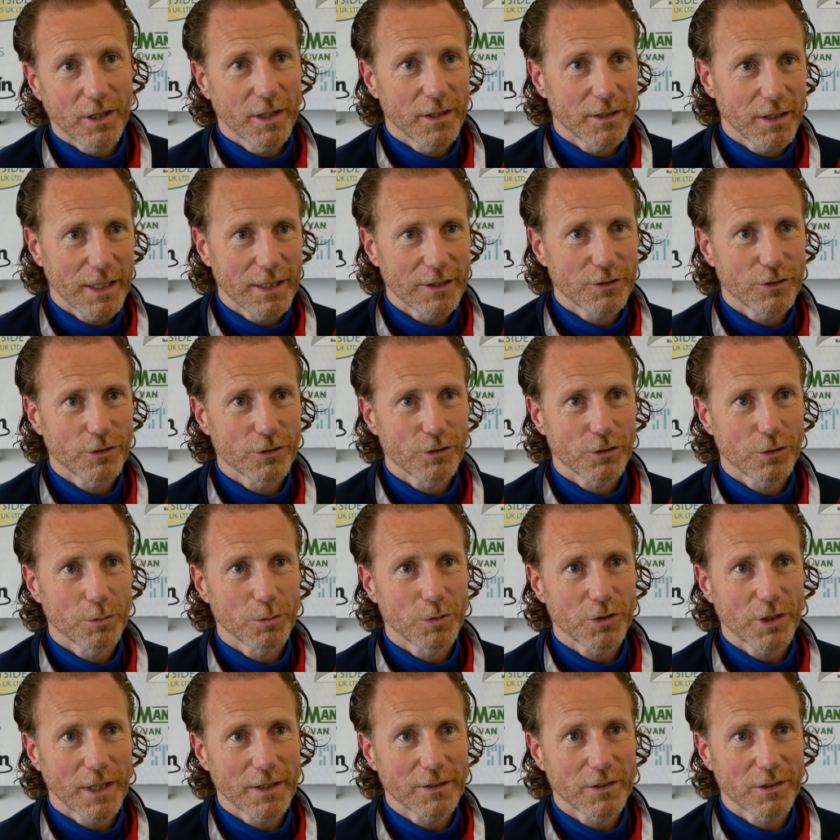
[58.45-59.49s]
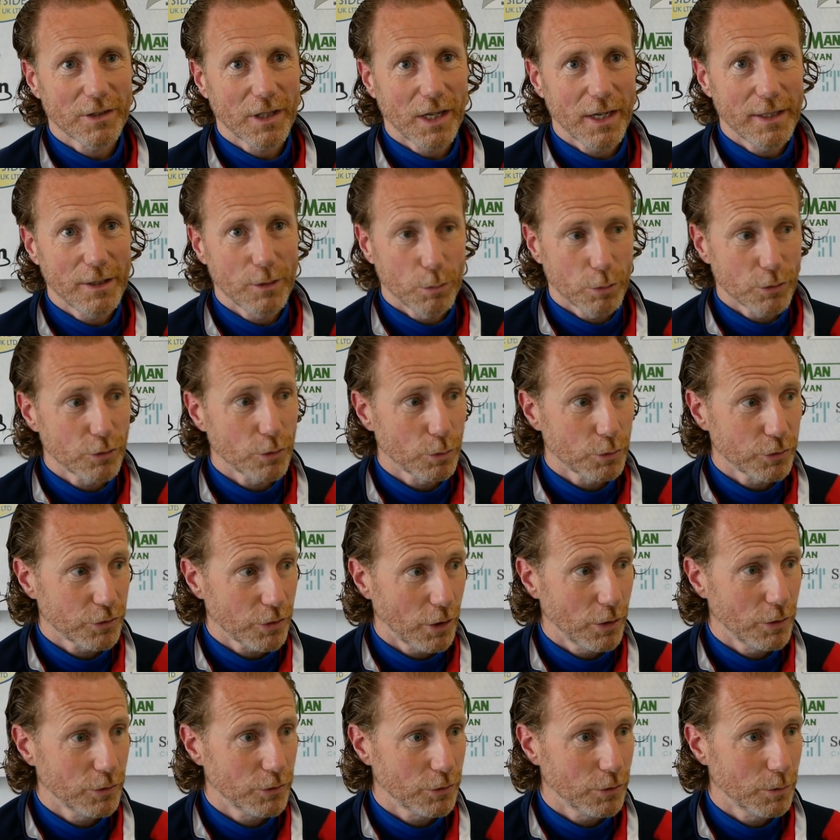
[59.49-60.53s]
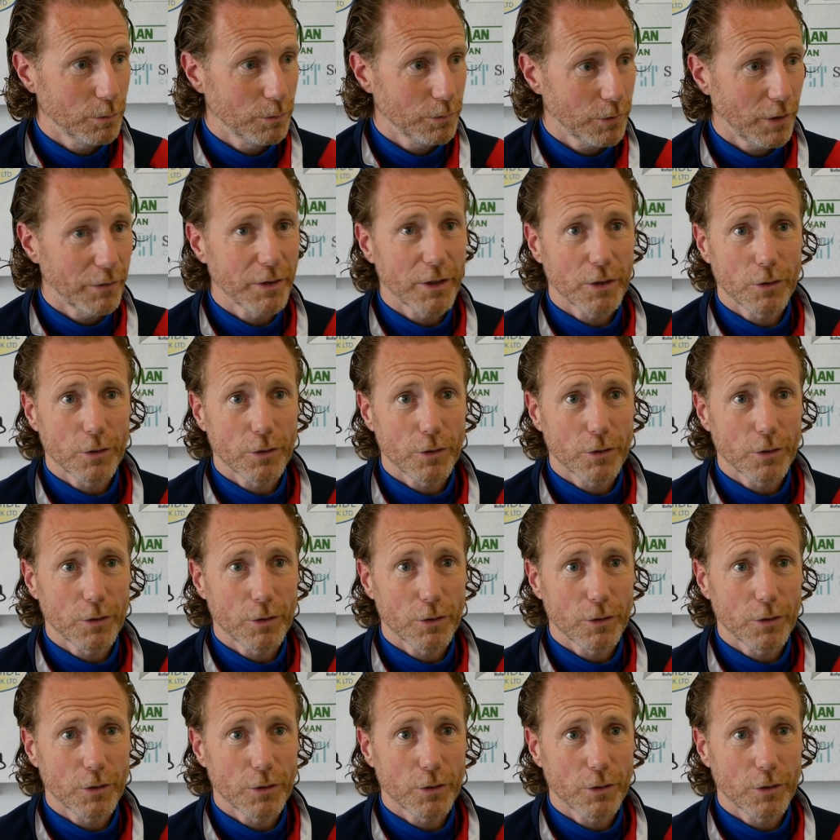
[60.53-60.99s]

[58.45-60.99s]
learn the lessons from Saturday. There was also some very